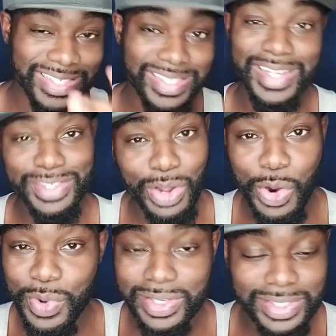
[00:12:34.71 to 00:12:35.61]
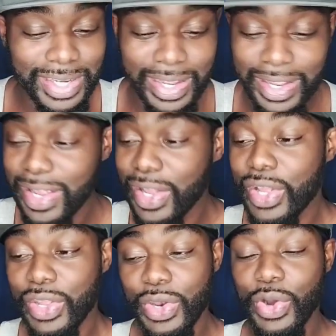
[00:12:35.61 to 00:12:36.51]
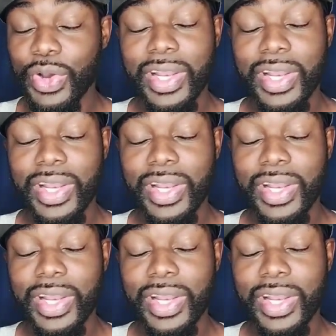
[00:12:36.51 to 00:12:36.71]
As I always say, you know,